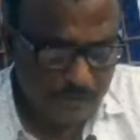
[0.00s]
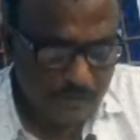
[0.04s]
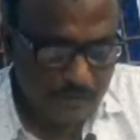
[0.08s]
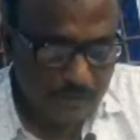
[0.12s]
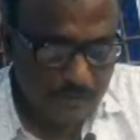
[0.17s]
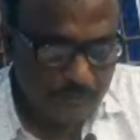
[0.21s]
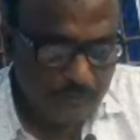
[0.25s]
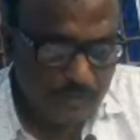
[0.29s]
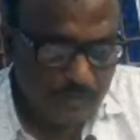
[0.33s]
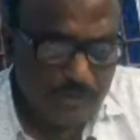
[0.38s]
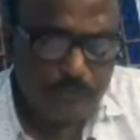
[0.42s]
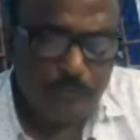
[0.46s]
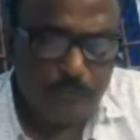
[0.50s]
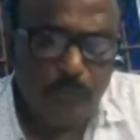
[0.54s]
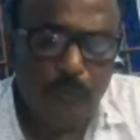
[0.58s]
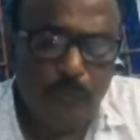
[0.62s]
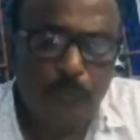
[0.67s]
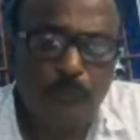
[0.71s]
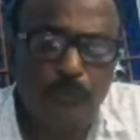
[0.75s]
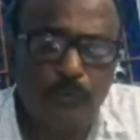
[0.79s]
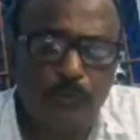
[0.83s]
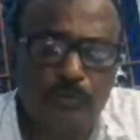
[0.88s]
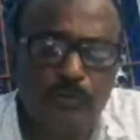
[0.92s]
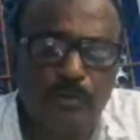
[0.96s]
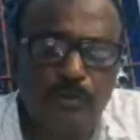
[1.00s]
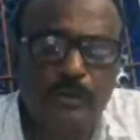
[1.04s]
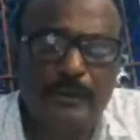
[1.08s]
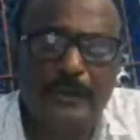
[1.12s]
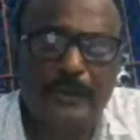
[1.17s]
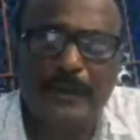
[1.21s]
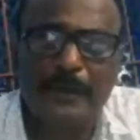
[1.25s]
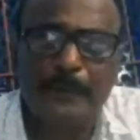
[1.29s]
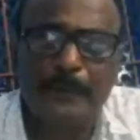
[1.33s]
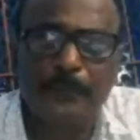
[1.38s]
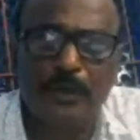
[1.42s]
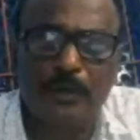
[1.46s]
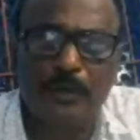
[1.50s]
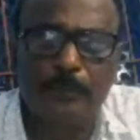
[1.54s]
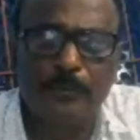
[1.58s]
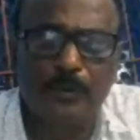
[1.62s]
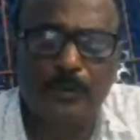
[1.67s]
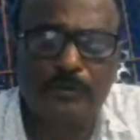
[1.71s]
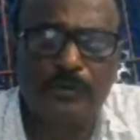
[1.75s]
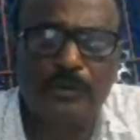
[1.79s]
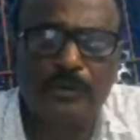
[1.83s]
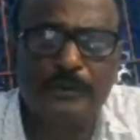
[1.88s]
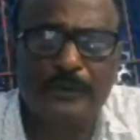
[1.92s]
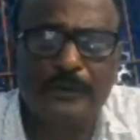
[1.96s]
because for further
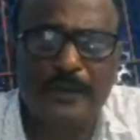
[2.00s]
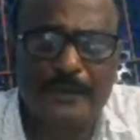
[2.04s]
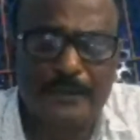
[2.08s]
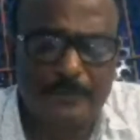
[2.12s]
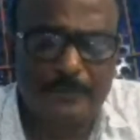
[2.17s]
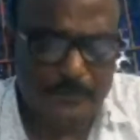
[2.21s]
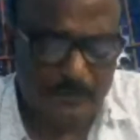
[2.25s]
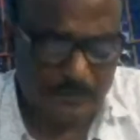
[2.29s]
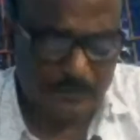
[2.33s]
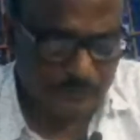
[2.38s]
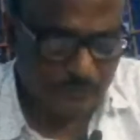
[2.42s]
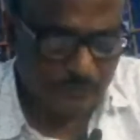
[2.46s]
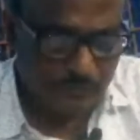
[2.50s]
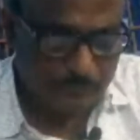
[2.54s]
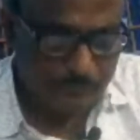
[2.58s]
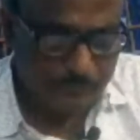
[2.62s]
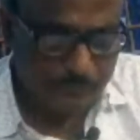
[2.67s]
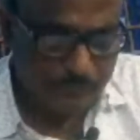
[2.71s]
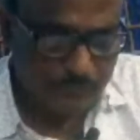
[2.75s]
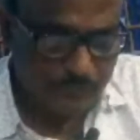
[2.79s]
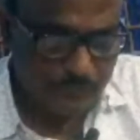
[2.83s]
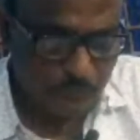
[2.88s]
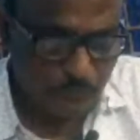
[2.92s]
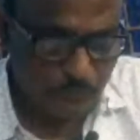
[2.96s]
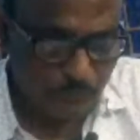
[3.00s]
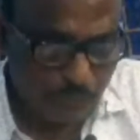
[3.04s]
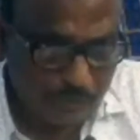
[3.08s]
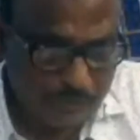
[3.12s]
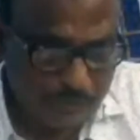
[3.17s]
clarification. What he